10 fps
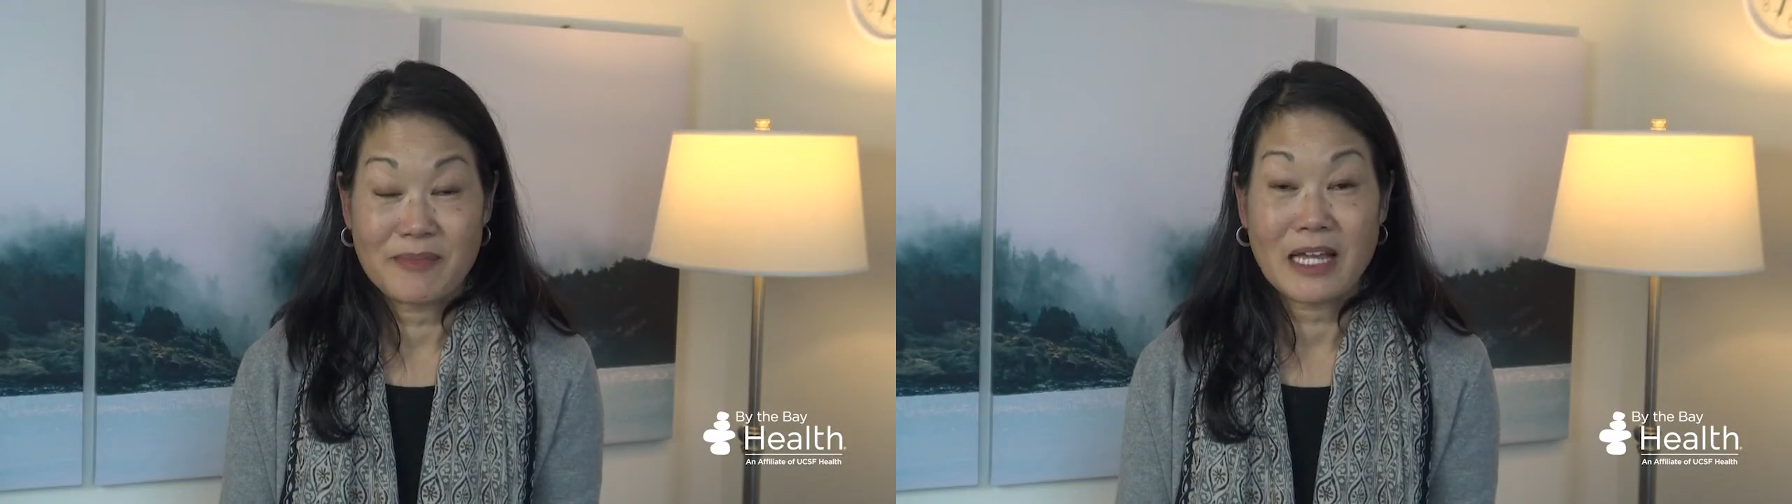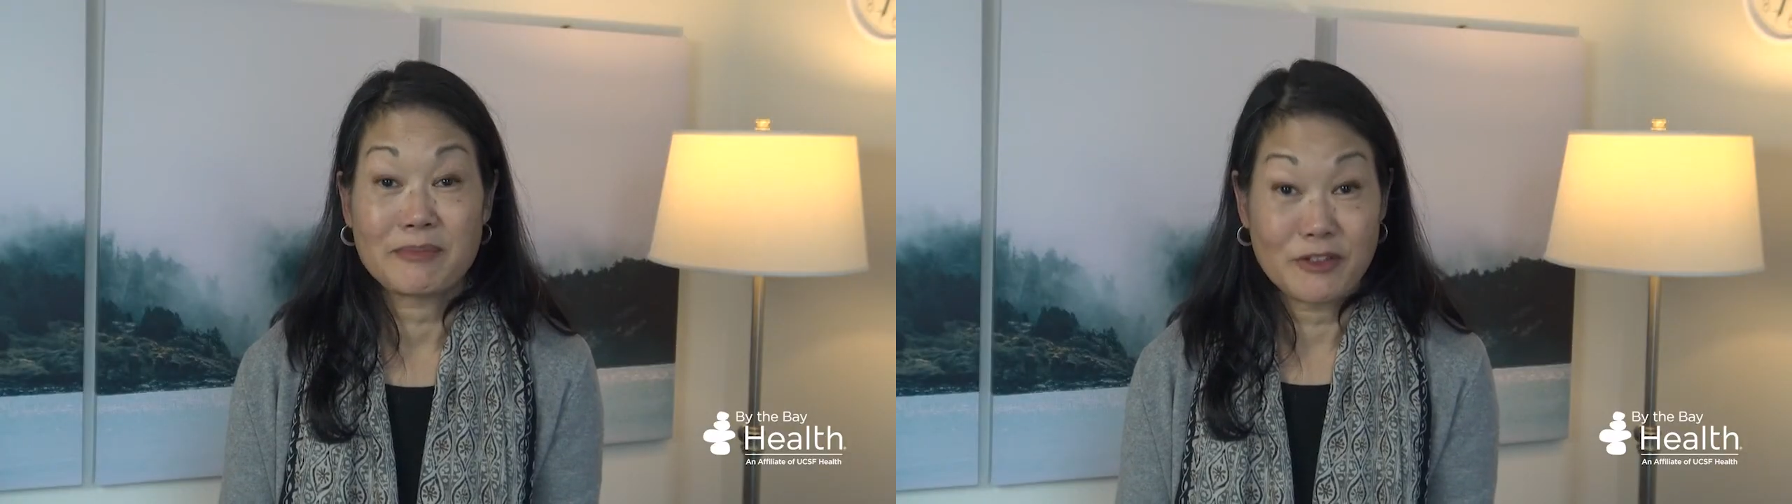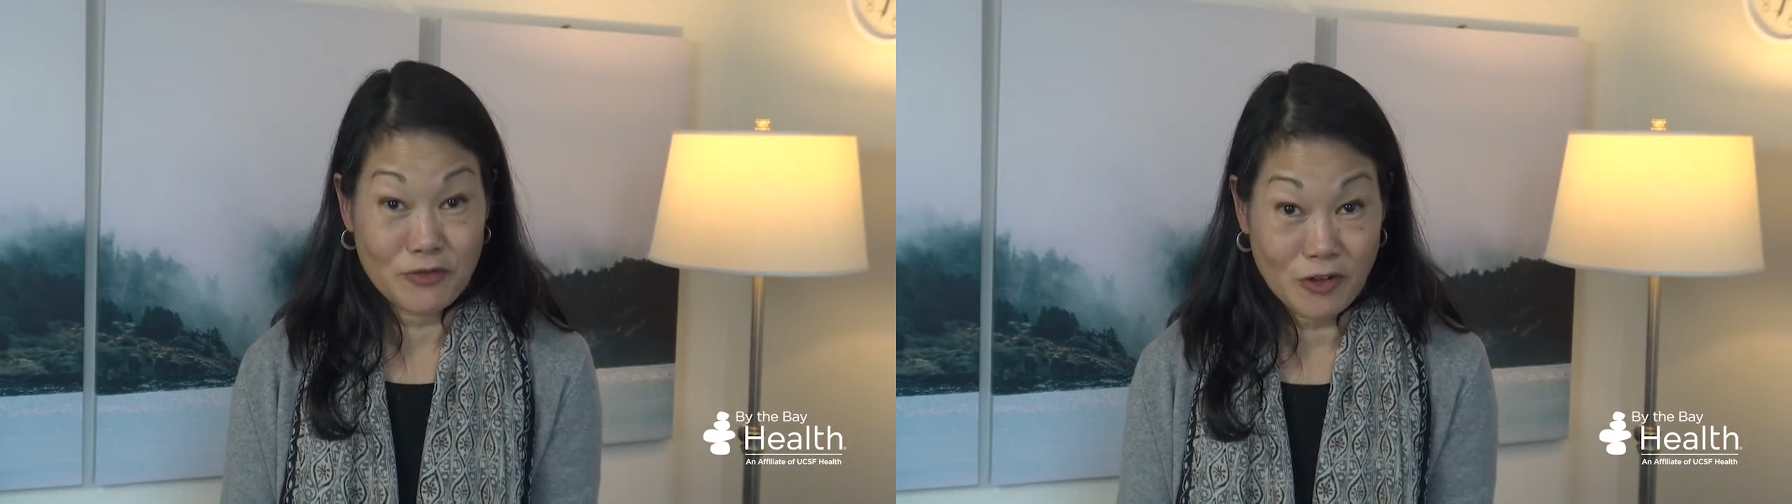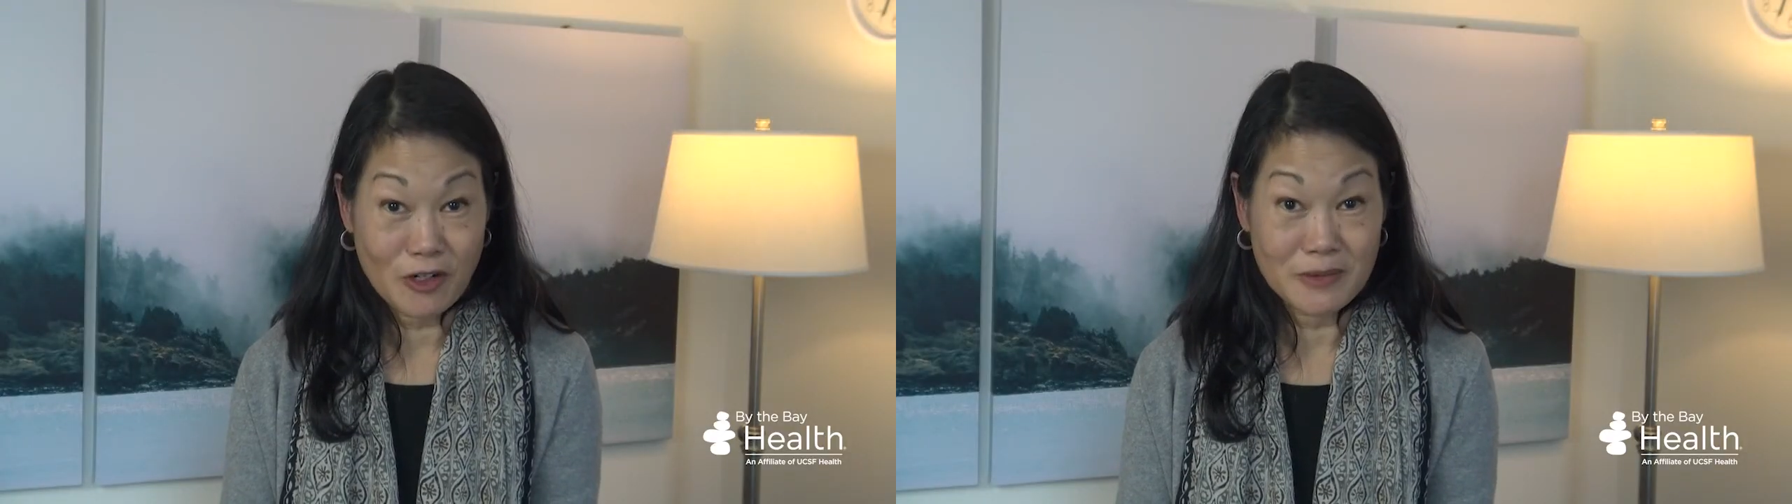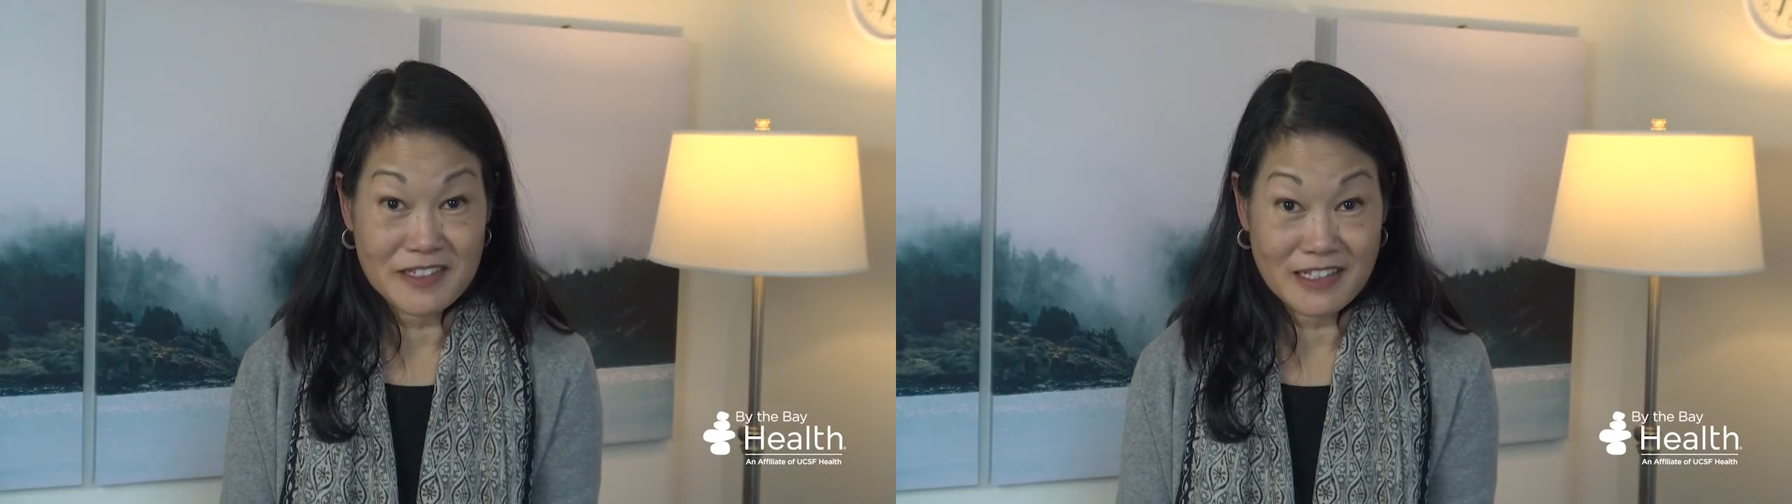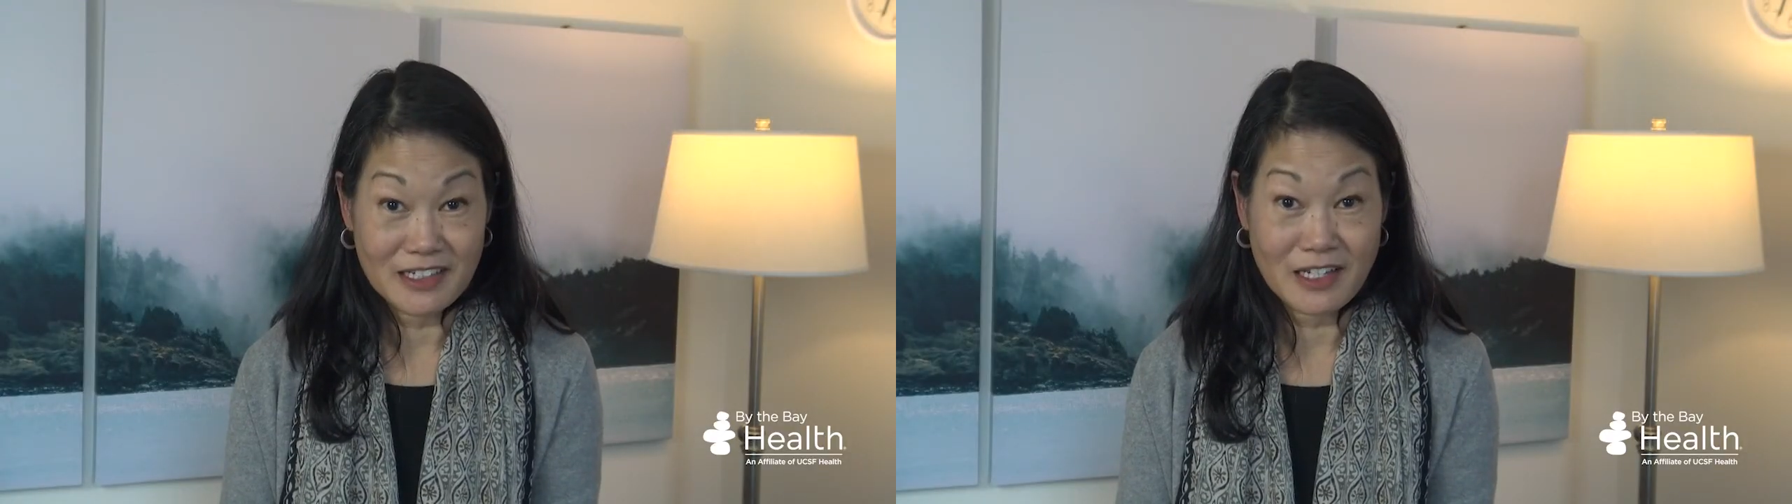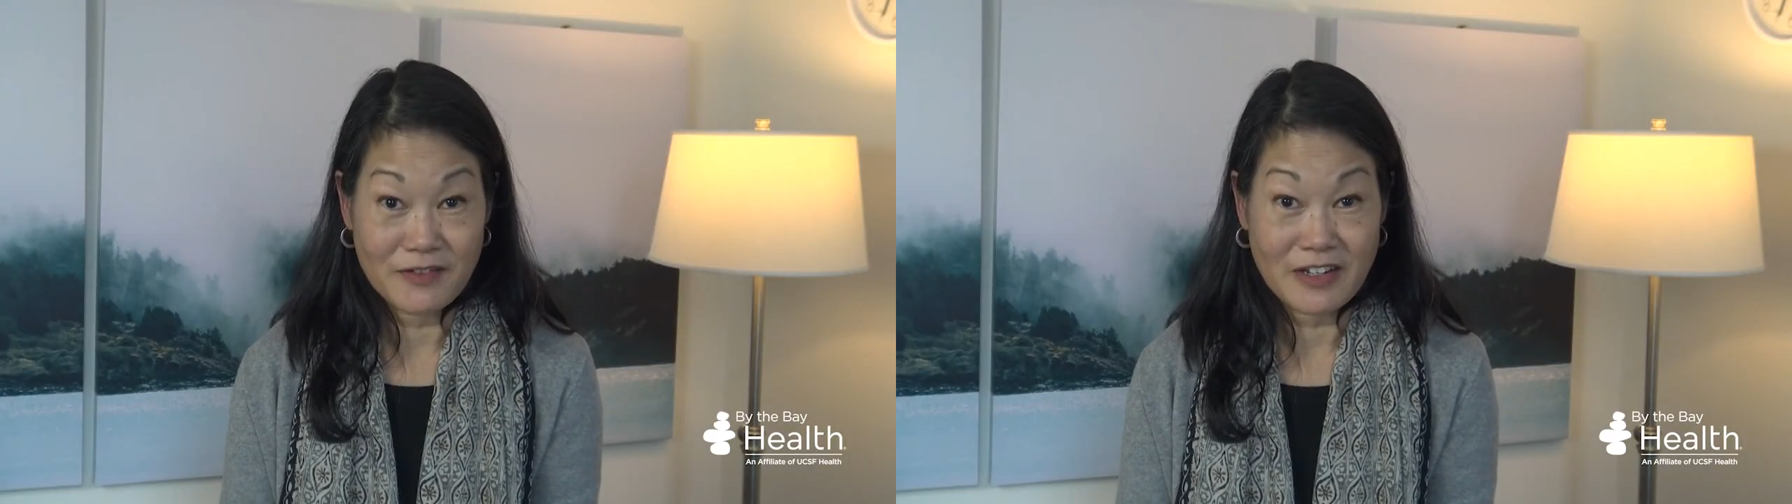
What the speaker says: back before it was Silicon